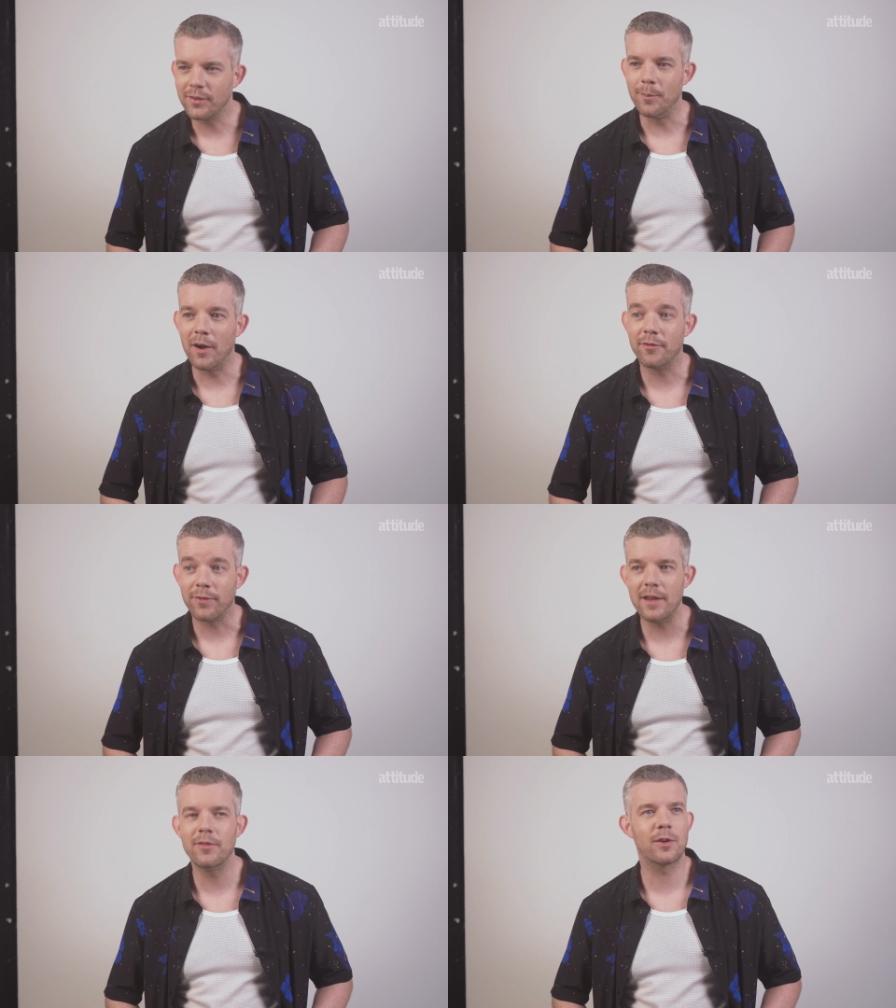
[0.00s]
So my
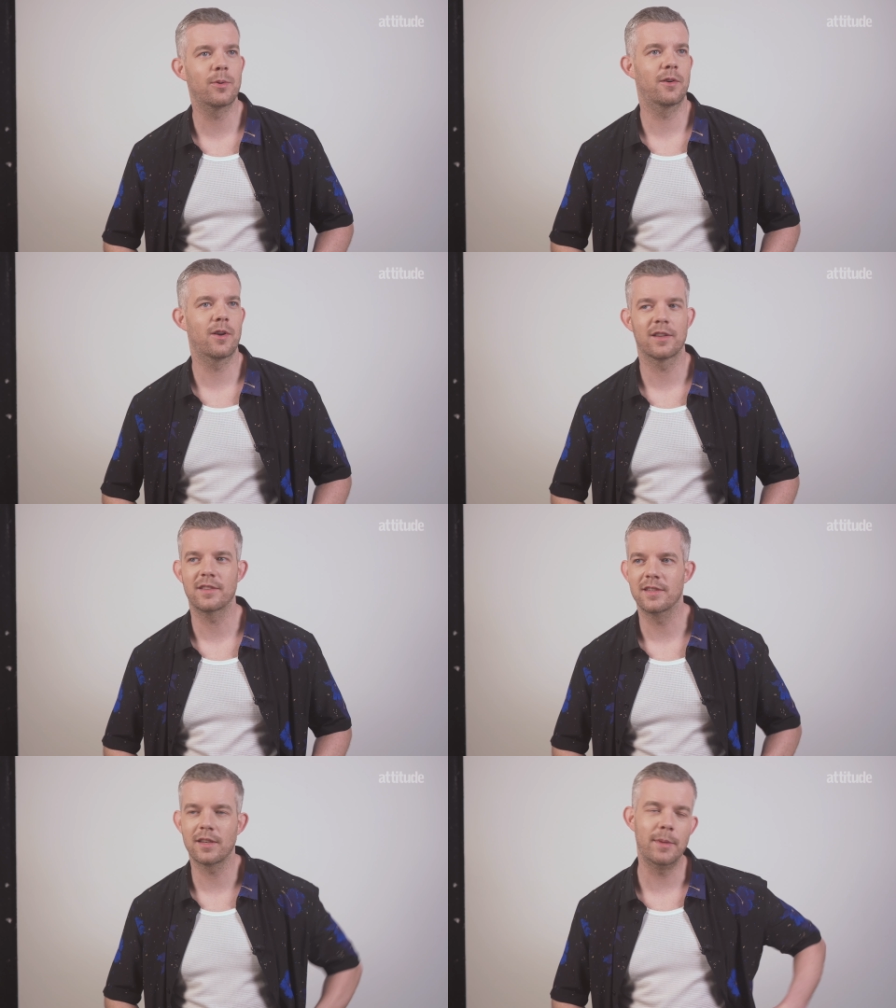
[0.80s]
favorite queer
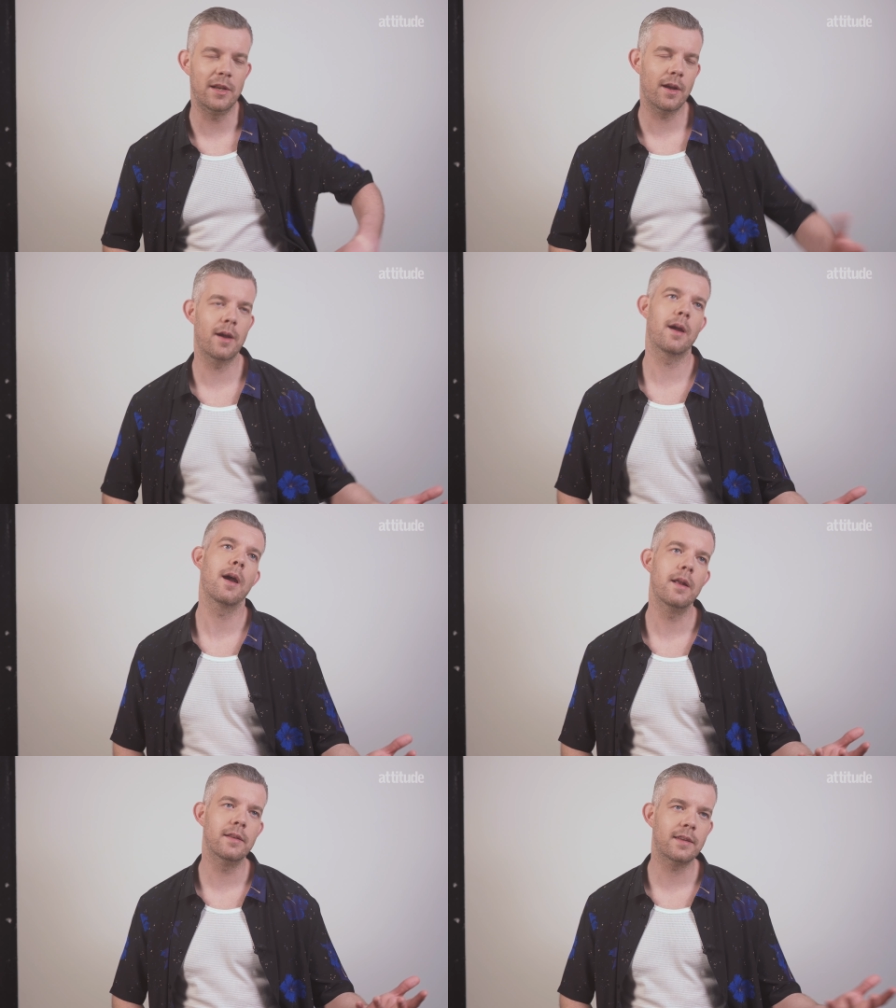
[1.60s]
artists, I mean, uh,
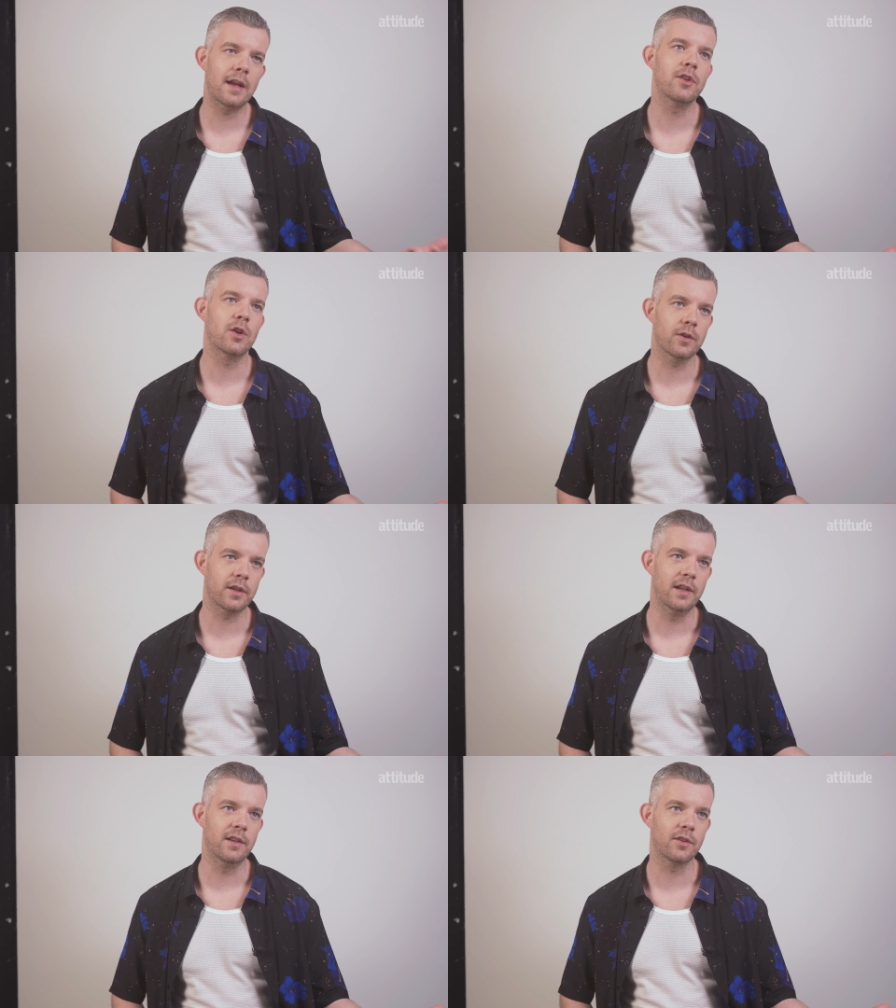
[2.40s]
David
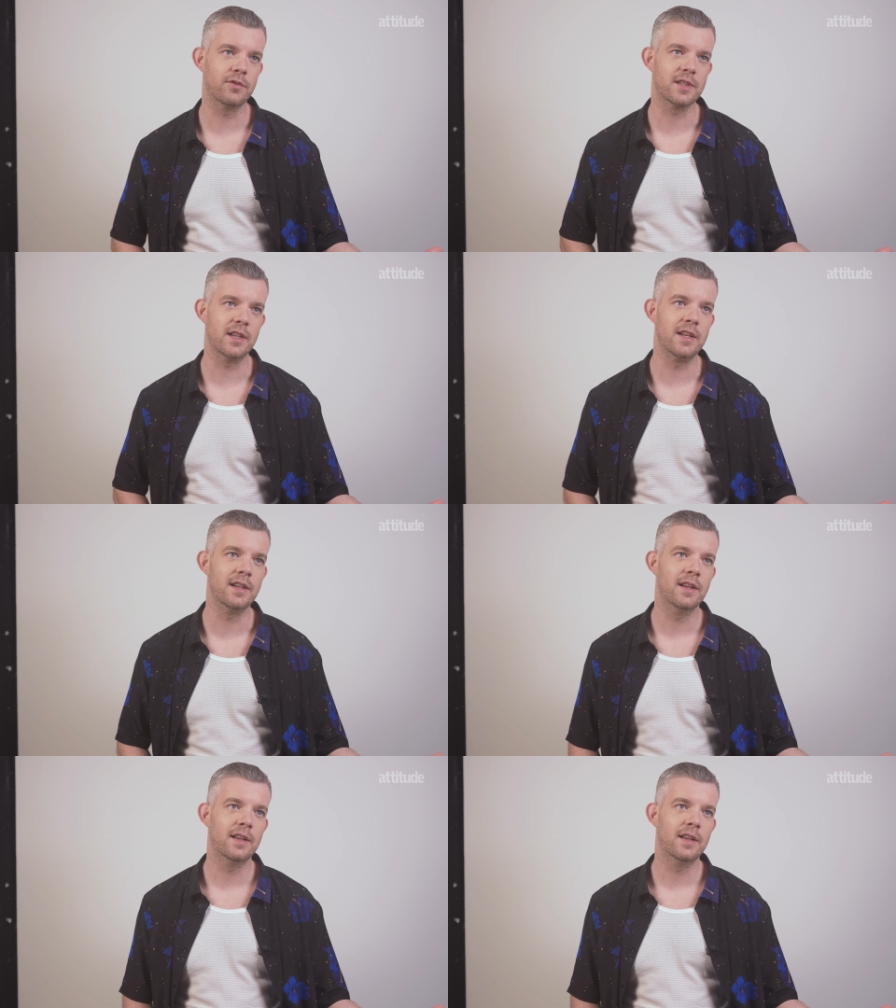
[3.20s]
Hockney is obviously